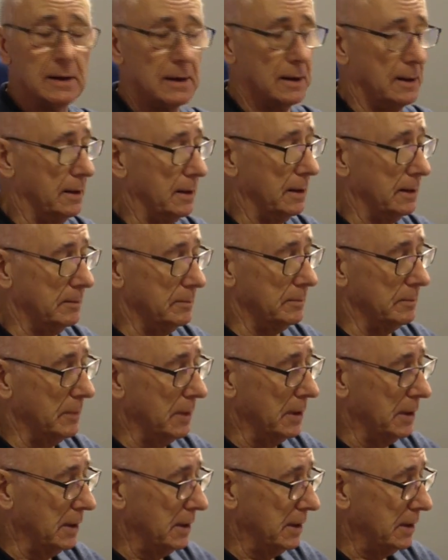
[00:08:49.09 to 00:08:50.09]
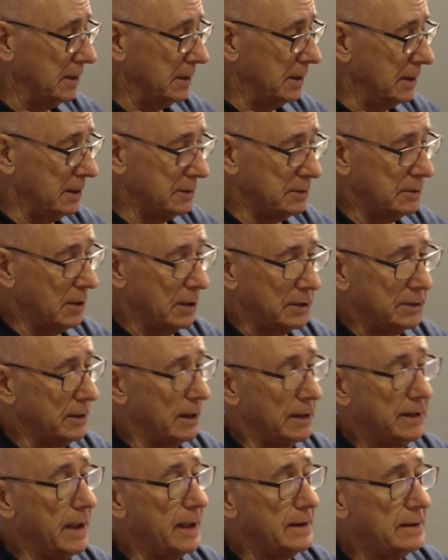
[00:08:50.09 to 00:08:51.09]

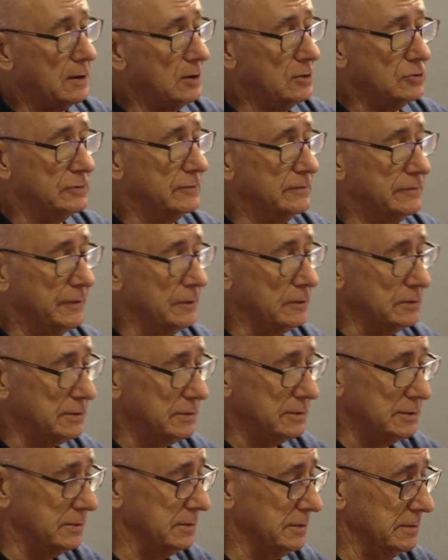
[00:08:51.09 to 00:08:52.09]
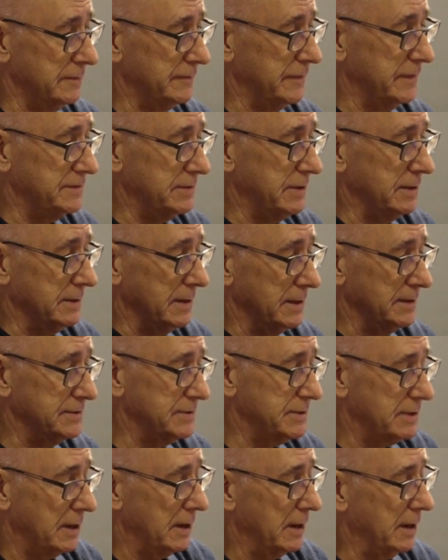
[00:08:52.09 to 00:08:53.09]
Again, I couldn't fault fitting this.